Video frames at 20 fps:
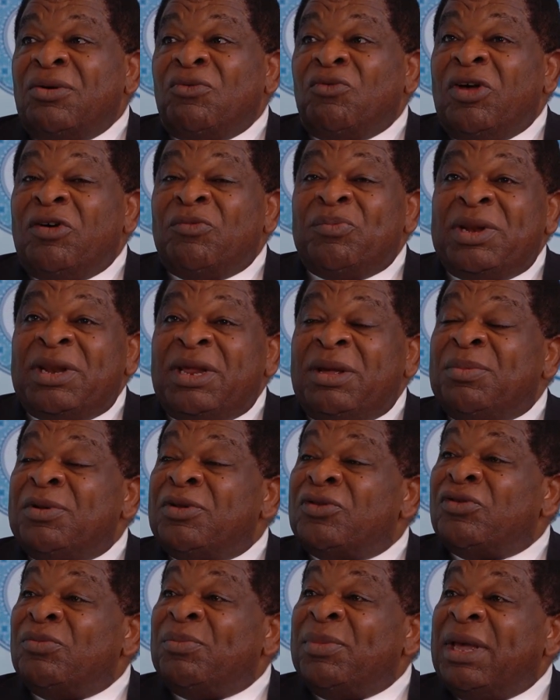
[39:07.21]
we have been
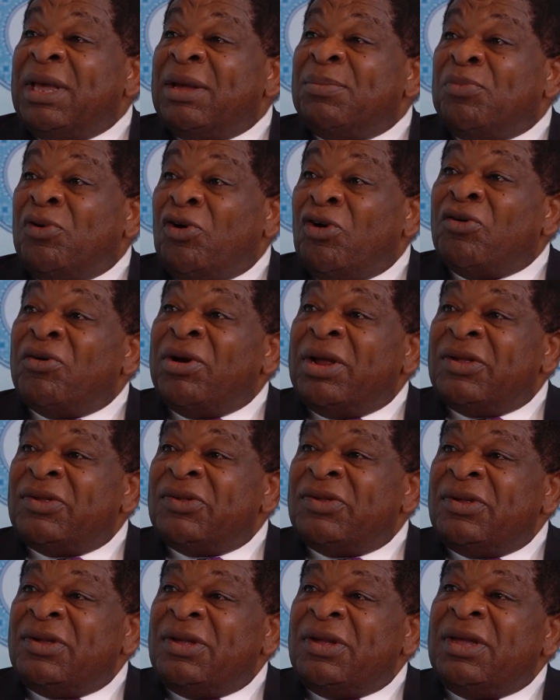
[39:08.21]
able to make
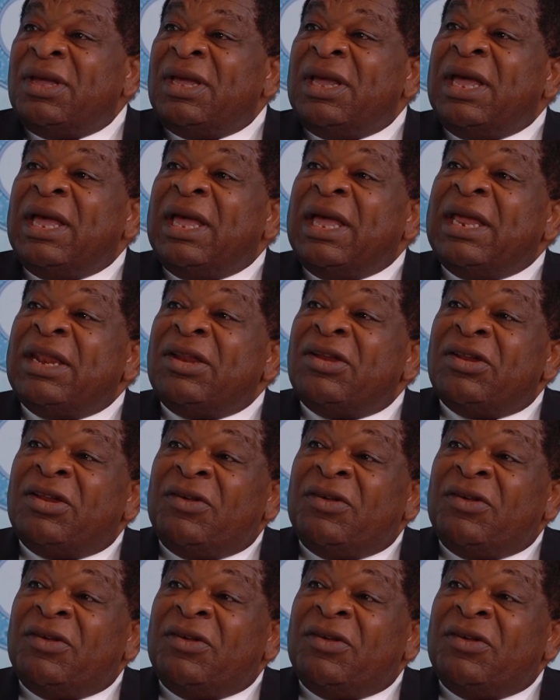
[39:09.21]
progress in the